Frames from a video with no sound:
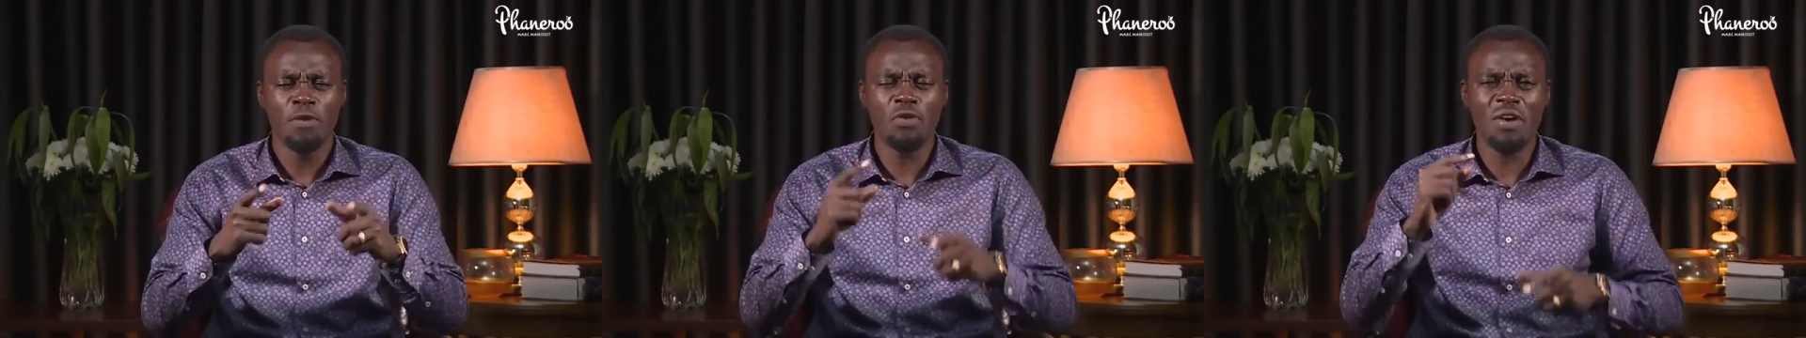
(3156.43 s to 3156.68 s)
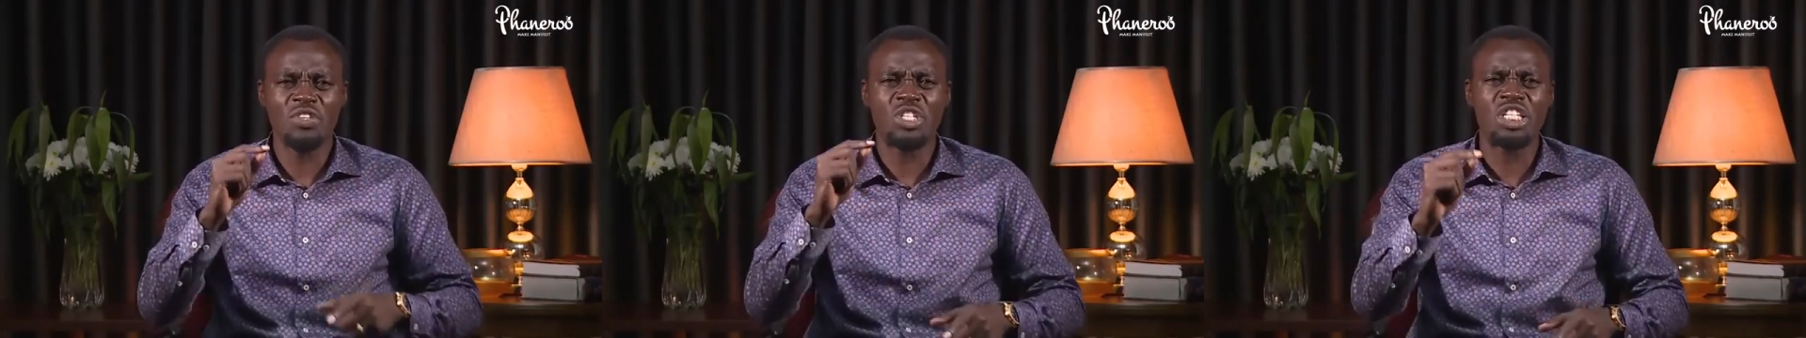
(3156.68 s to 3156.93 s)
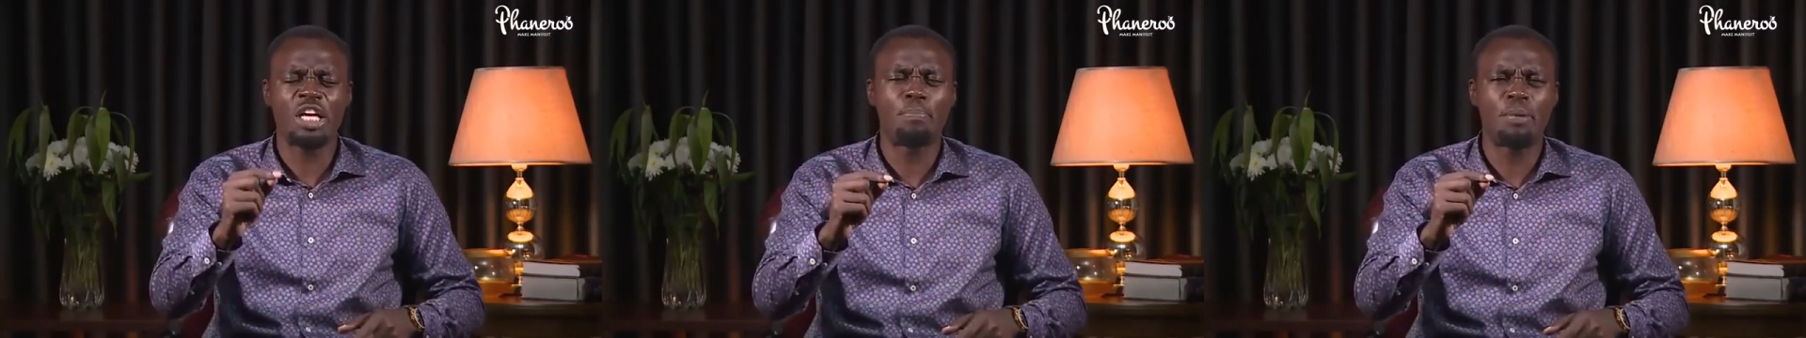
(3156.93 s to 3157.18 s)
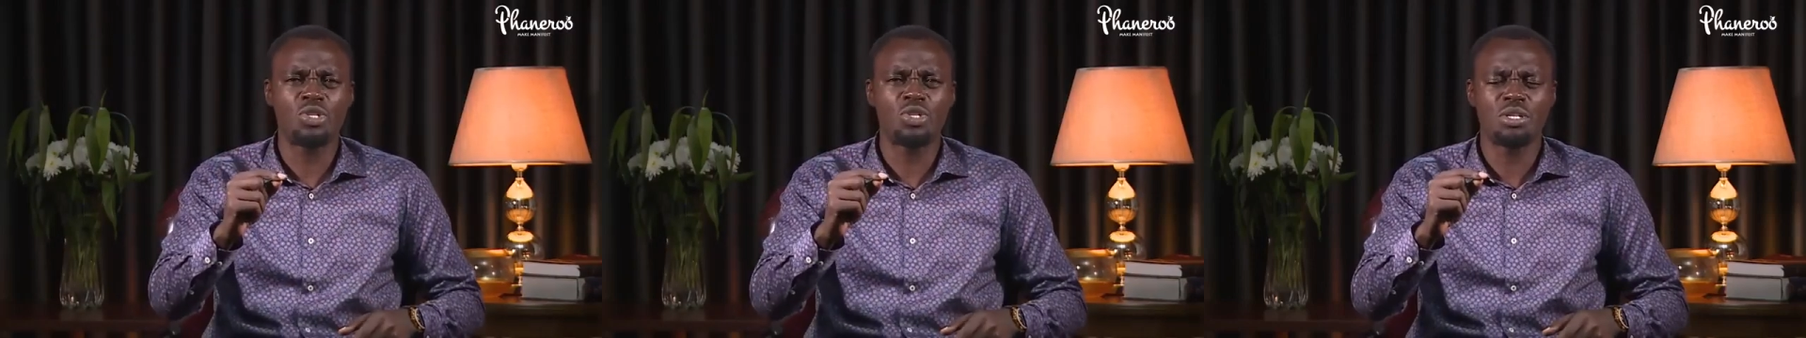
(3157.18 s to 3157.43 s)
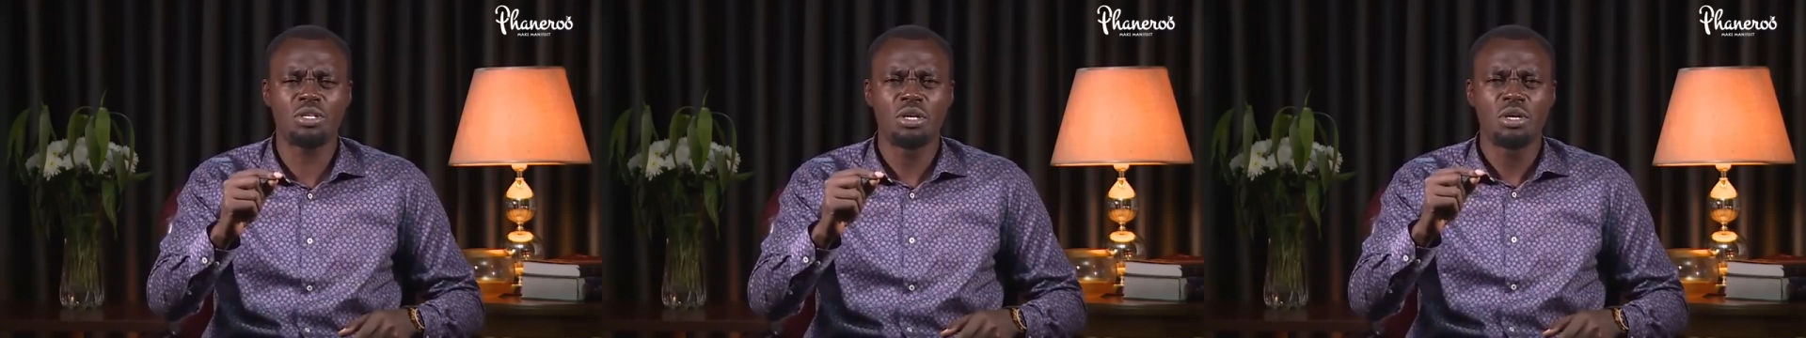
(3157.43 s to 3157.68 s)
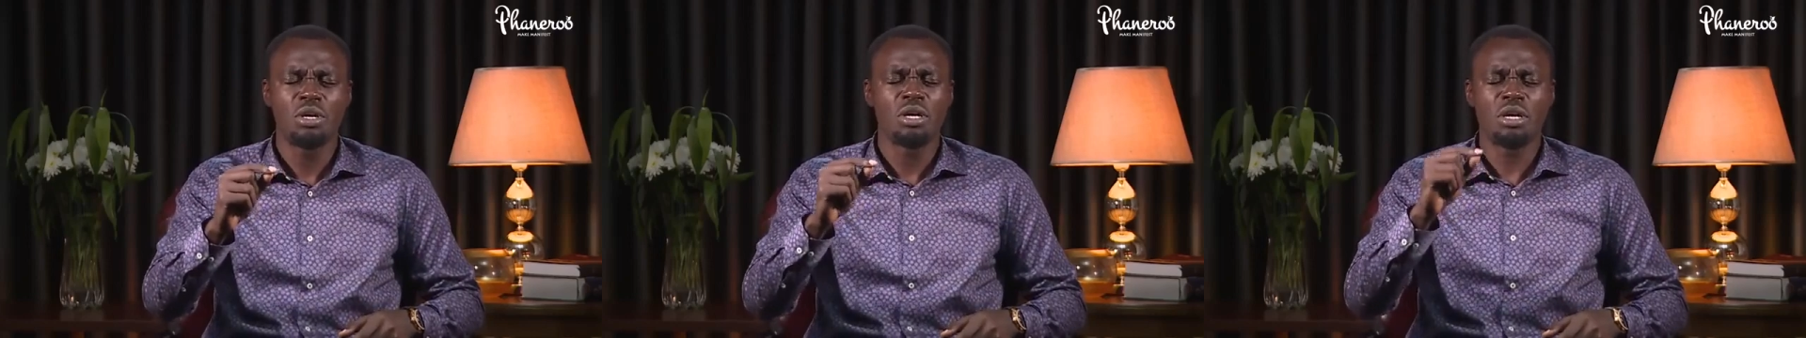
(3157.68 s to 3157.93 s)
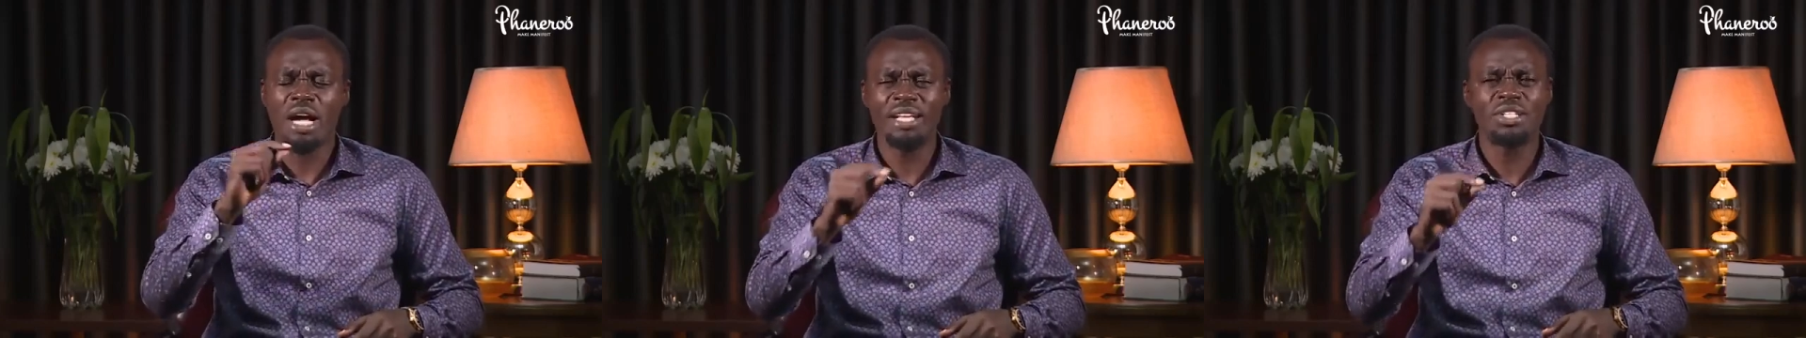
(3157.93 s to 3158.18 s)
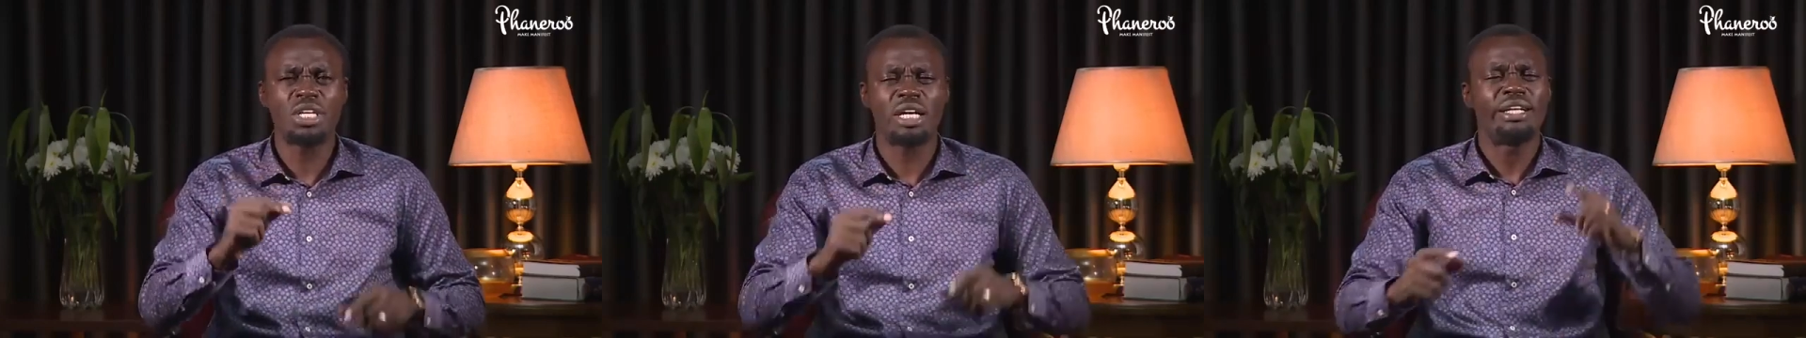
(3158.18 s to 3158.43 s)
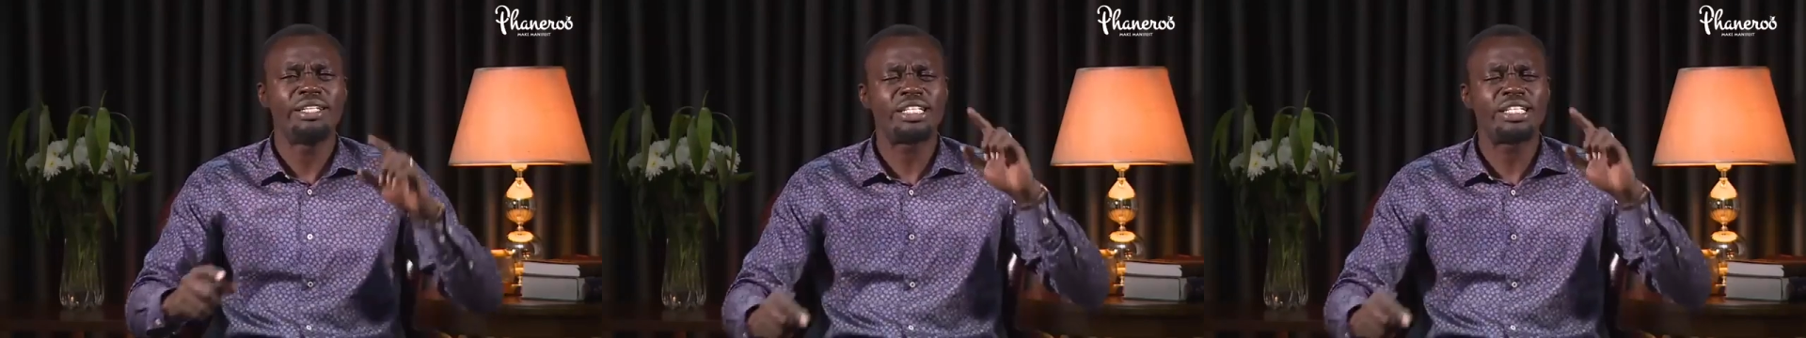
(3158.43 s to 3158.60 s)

If you have a sick patient, cancer,